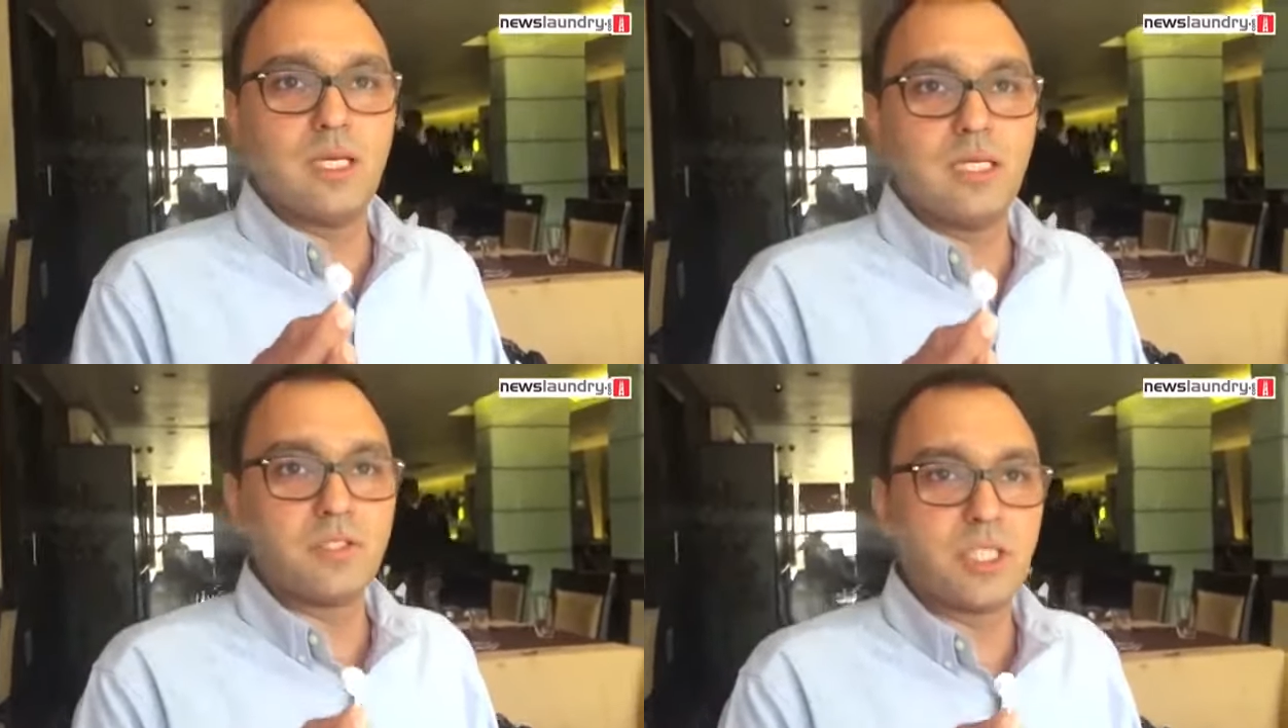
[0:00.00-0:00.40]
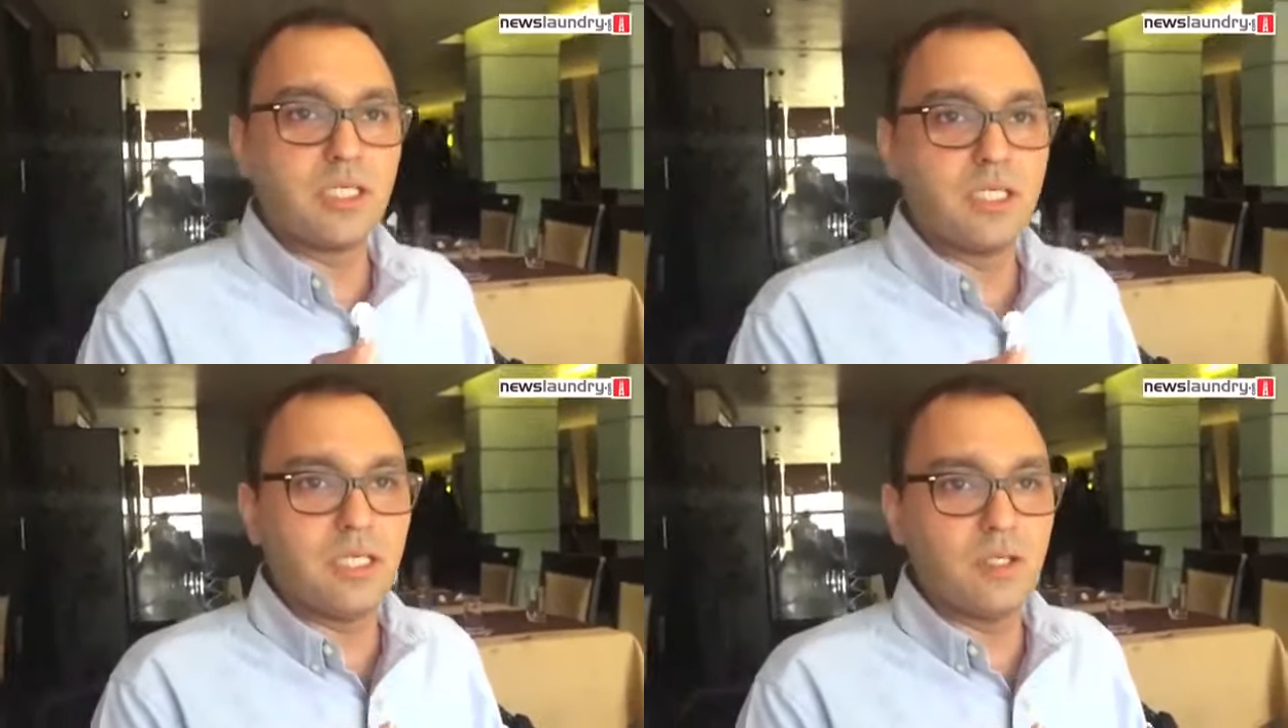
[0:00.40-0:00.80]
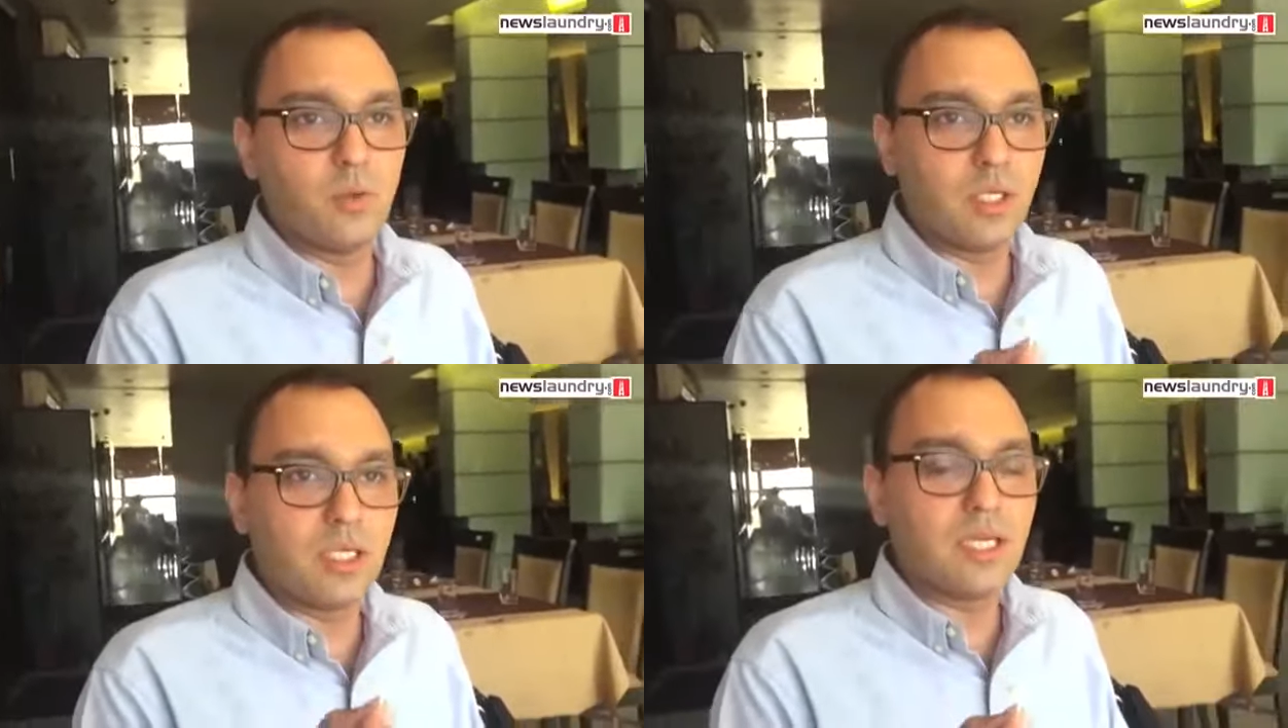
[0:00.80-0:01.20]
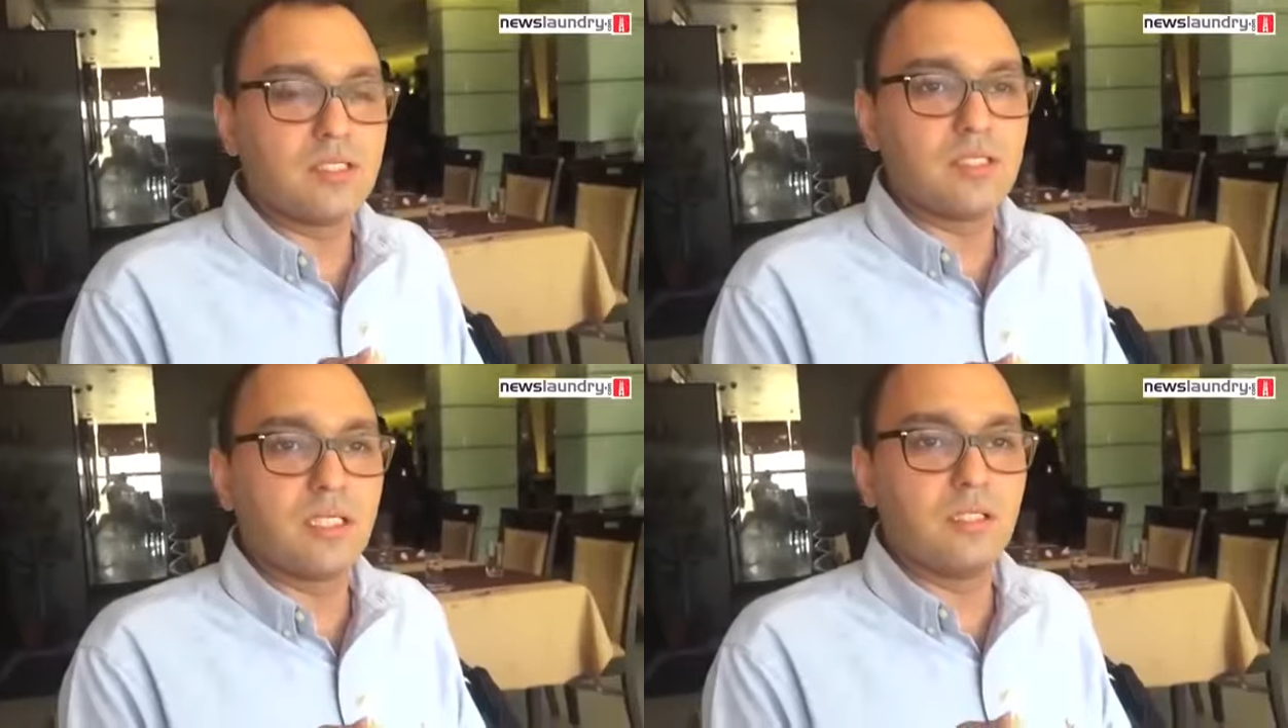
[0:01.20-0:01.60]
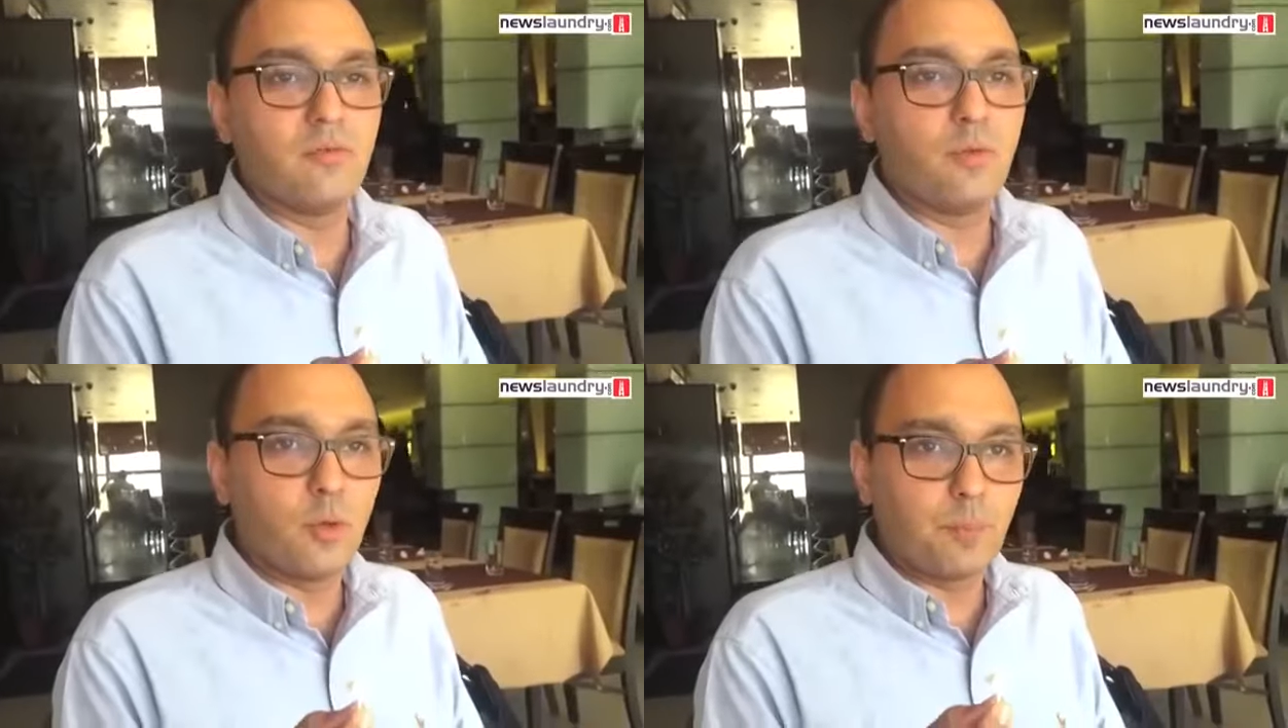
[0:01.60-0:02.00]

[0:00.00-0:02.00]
and suddenly you realize that the food